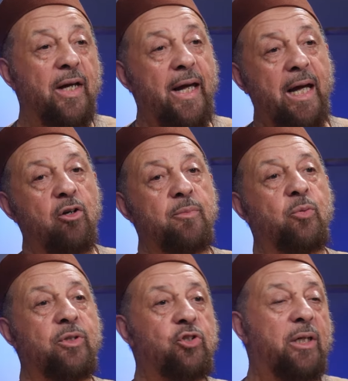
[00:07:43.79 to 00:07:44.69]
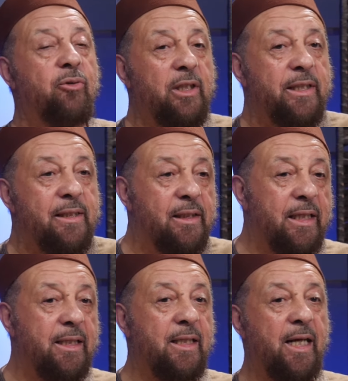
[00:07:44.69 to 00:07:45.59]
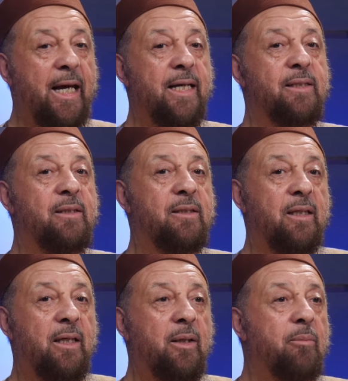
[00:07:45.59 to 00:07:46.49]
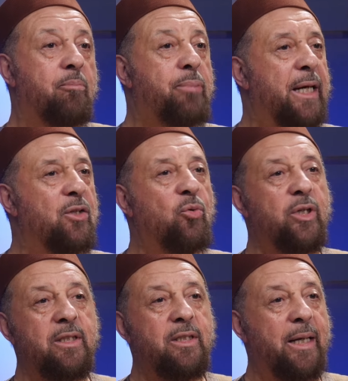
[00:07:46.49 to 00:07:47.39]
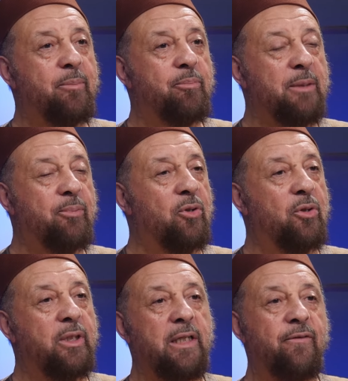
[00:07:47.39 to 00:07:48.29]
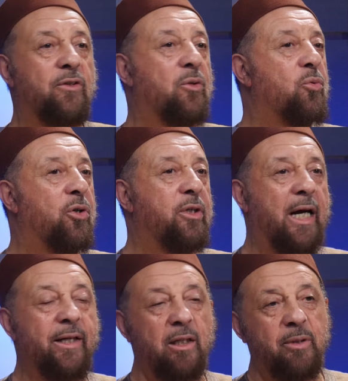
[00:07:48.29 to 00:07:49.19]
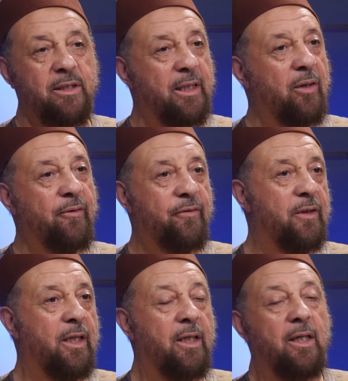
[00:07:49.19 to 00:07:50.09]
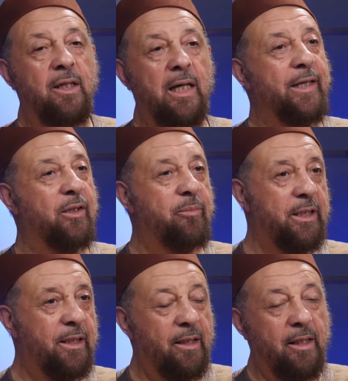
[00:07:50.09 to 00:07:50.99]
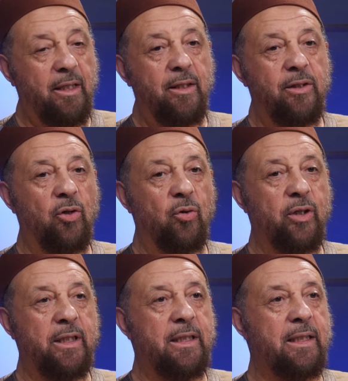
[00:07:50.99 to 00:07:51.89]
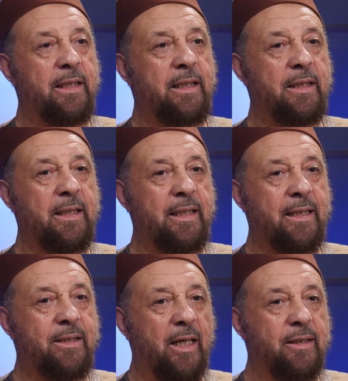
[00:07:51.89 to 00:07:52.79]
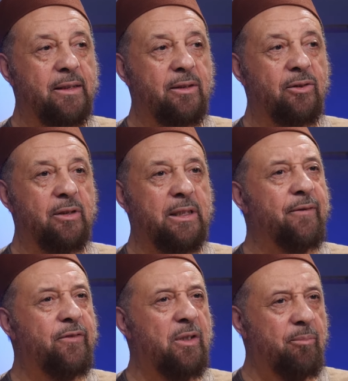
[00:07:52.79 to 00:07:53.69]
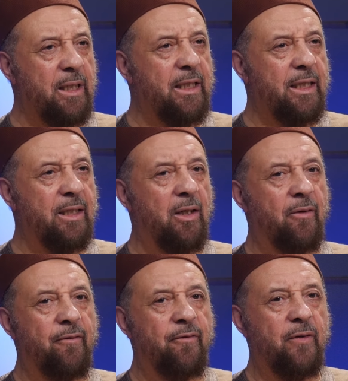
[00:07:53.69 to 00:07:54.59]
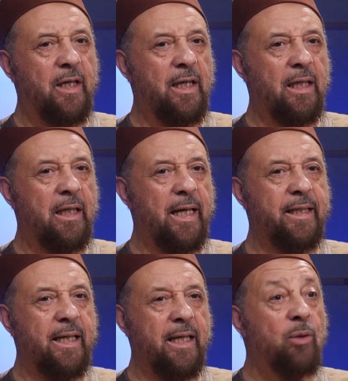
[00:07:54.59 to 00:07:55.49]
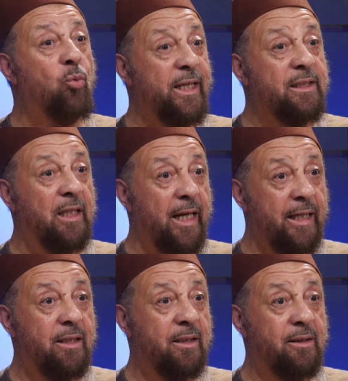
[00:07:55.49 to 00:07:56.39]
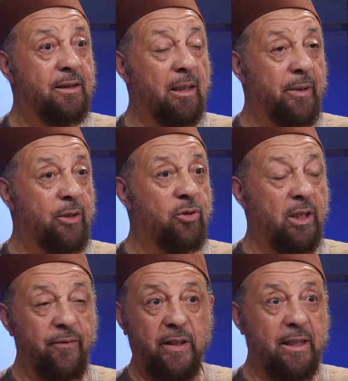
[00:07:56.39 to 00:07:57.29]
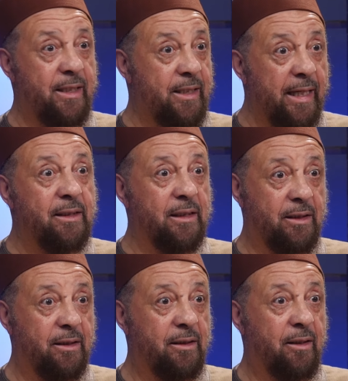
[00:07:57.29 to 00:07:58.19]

The Arabs were generally seen as Bedouin type people. Even the word Arab itself, Arabi, you know, it does give the meaning of like a wasteland, somebody who's living in a desert.